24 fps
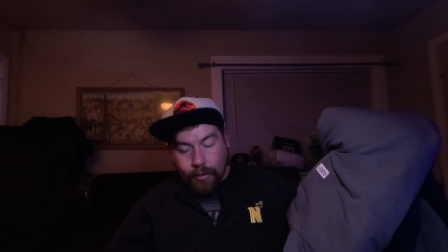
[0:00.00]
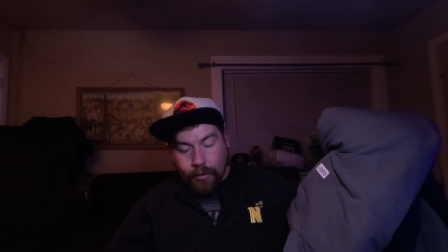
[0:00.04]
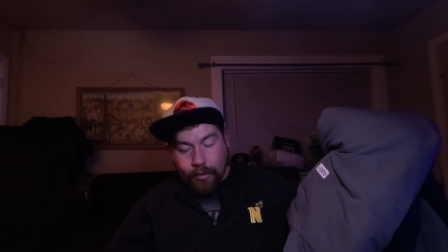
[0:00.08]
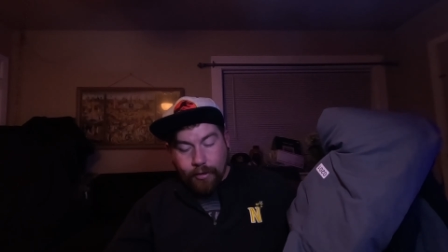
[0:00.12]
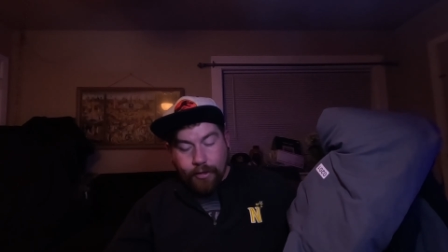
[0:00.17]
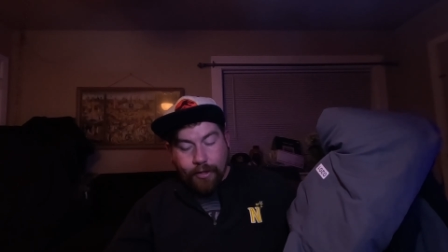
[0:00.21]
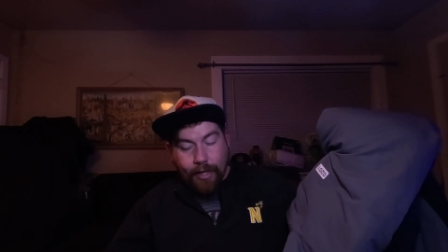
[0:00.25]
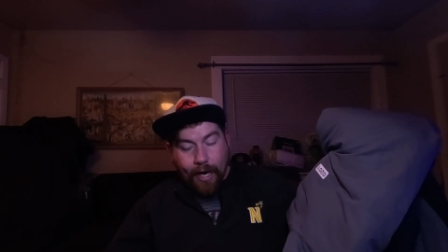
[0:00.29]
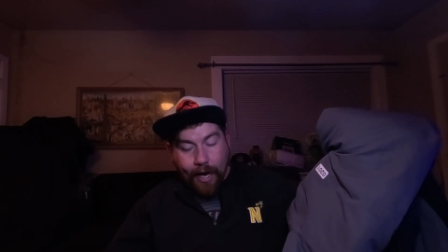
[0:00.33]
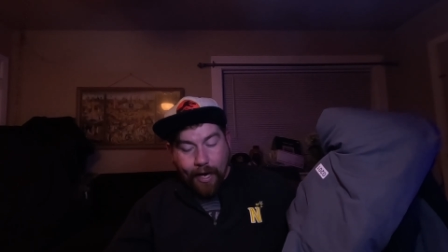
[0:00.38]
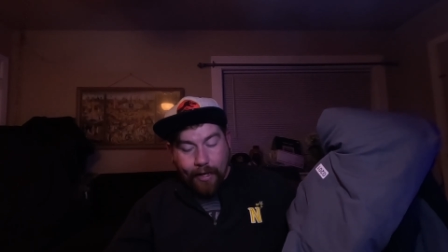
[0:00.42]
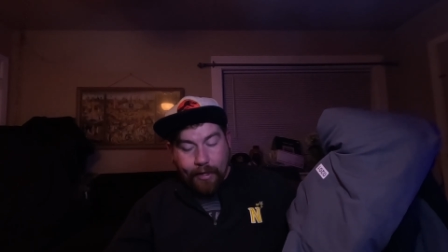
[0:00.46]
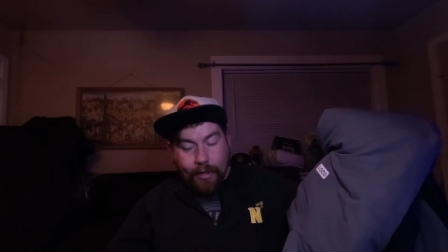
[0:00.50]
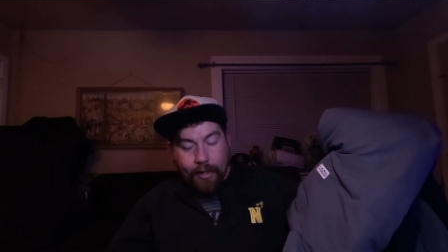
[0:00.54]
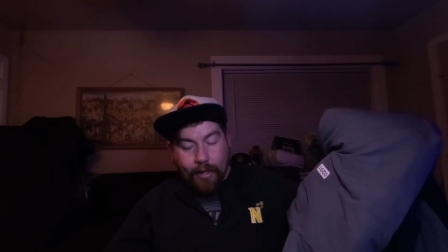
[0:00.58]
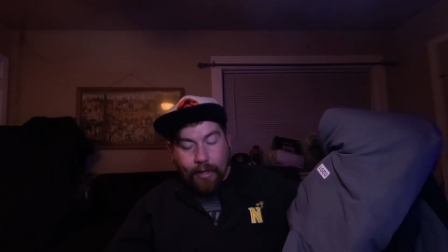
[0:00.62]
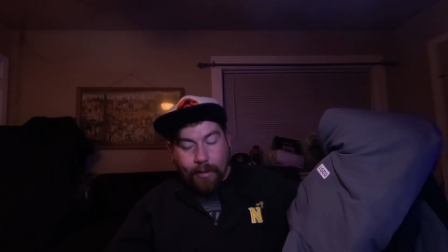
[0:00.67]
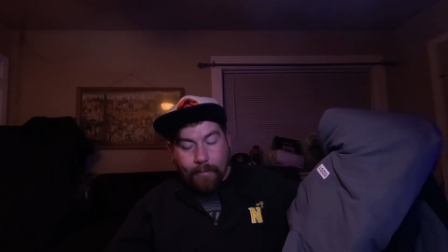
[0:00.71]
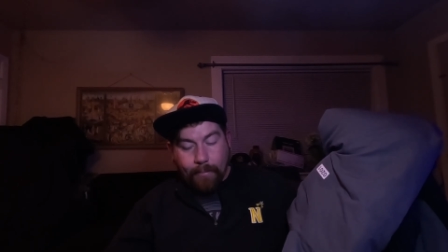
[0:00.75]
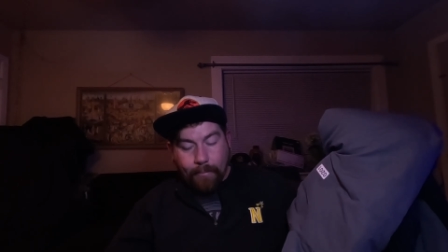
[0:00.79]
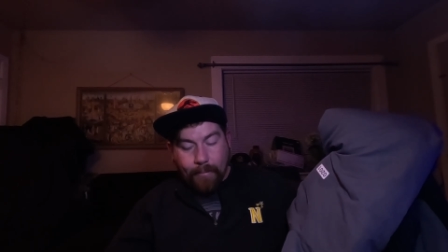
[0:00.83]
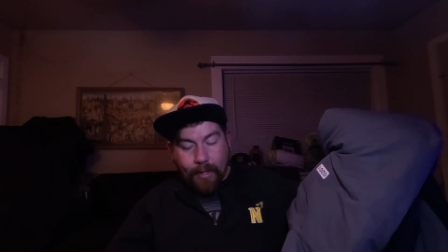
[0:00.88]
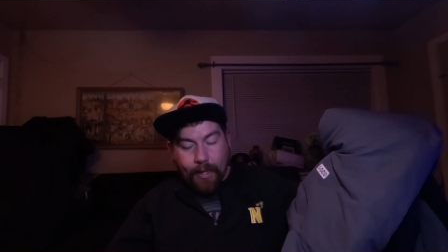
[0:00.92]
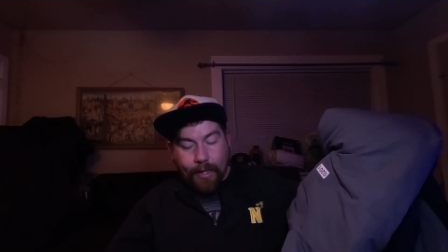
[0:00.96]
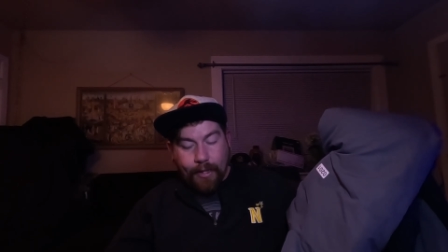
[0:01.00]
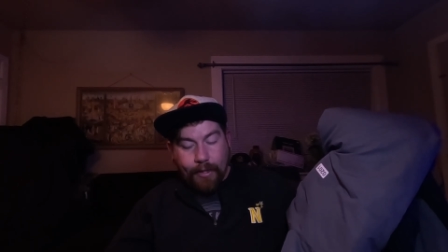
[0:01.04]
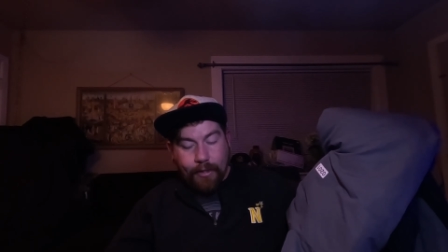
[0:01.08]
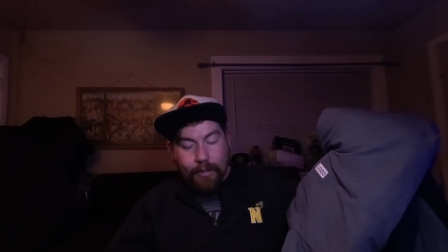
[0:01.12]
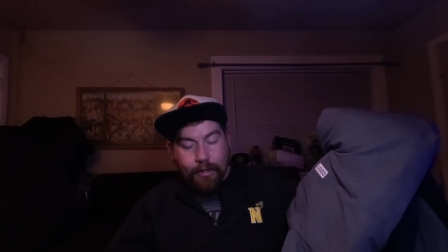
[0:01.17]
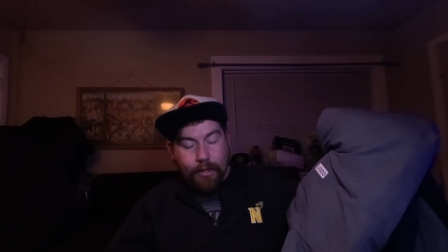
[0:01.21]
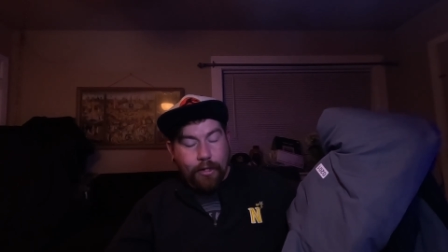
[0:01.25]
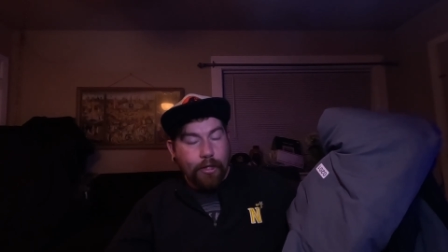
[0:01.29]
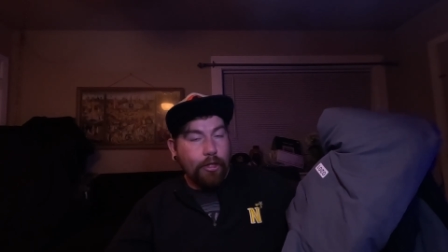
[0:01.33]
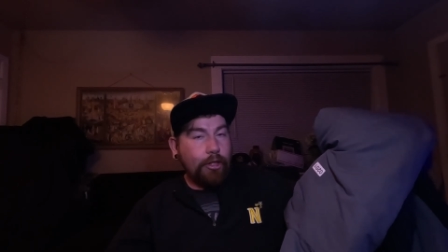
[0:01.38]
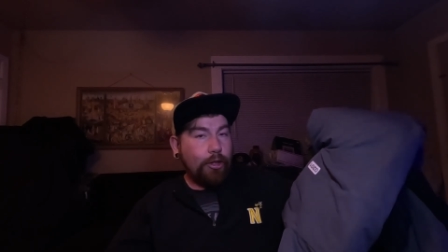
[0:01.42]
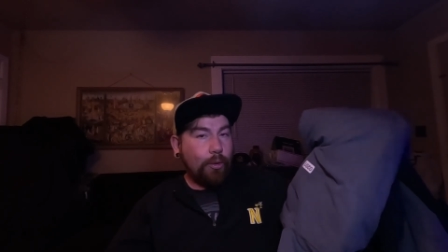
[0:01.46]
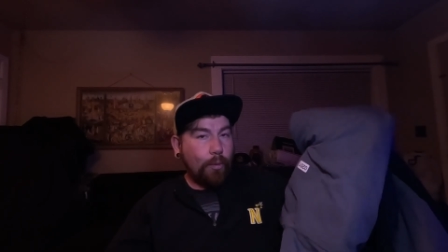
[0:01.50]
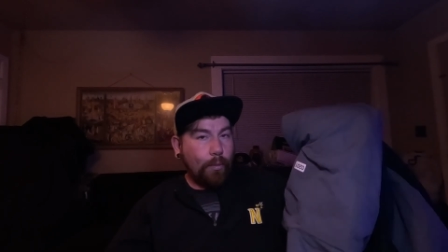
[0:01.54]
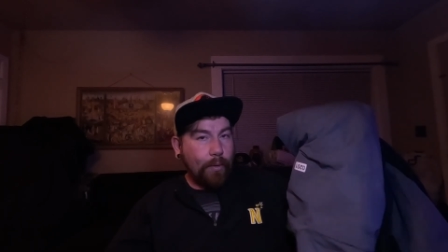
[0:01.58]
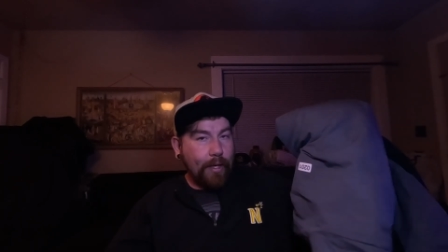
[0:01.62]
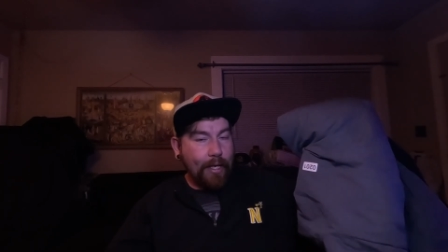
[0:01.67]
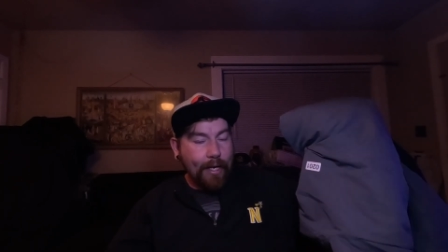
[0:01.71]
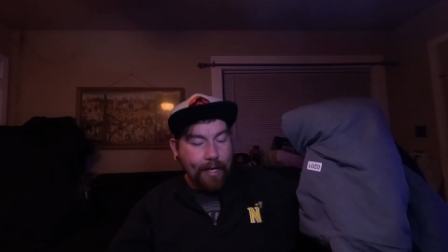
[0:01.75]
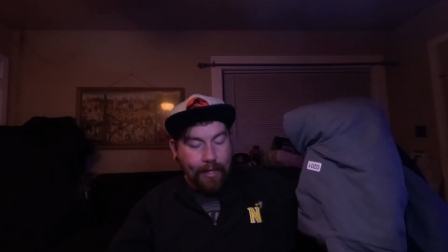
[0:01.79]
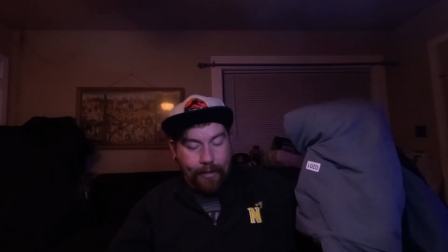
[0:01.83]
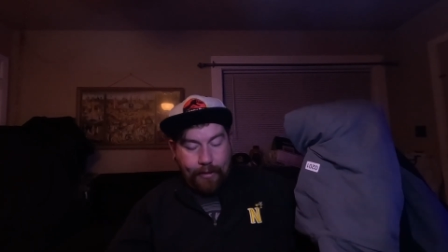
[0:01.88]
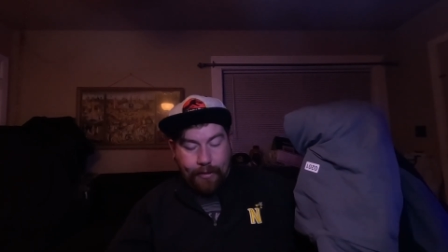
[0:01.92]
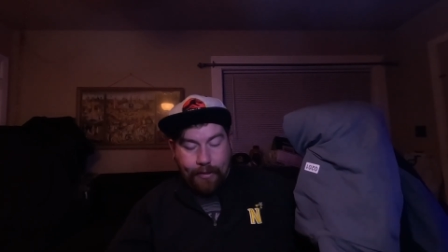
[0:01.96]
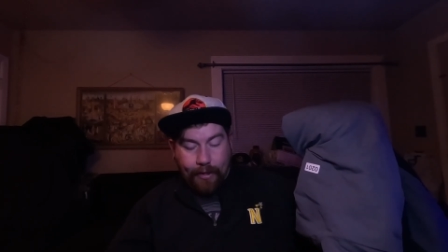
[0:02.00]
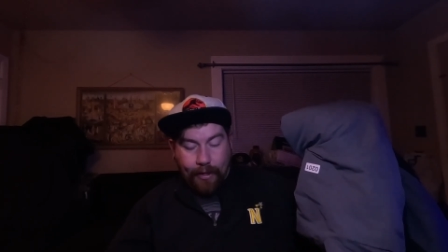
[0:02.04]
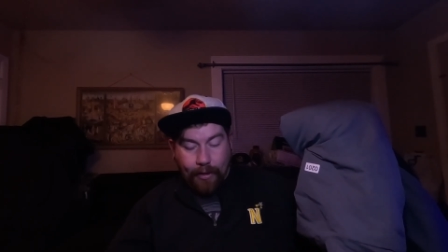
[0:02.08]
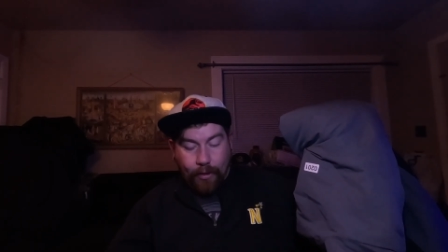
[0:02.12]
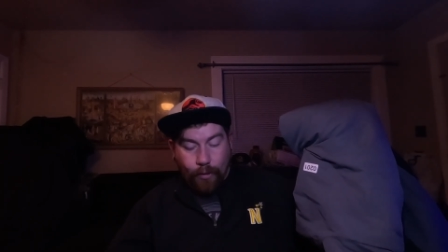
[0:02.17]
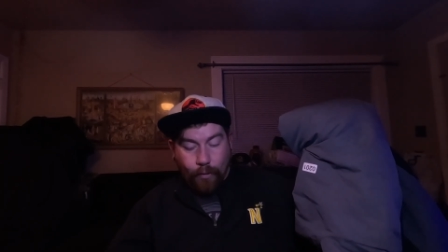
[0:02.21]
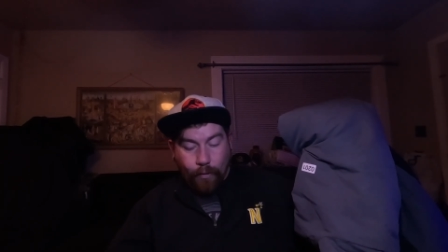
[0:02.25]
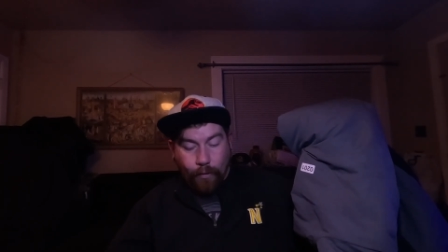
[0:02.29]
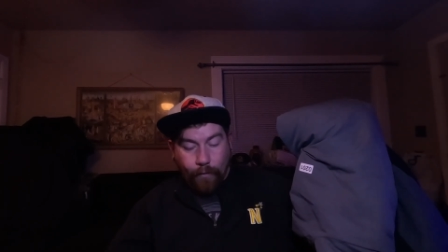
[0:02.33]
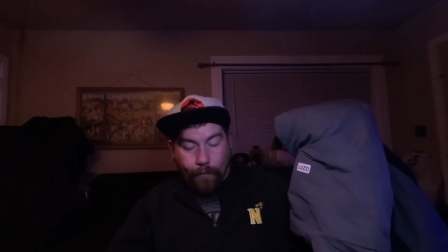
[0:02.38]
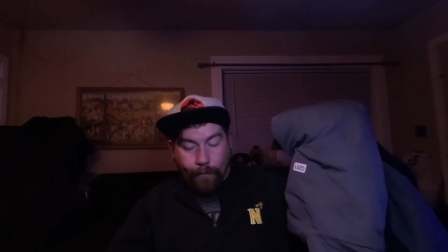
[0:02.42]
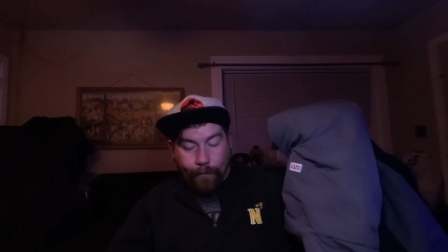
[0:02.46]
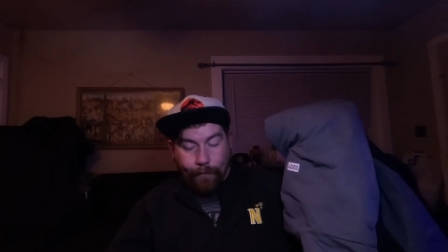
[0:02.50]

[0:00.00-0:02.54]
jacket, men's 3XL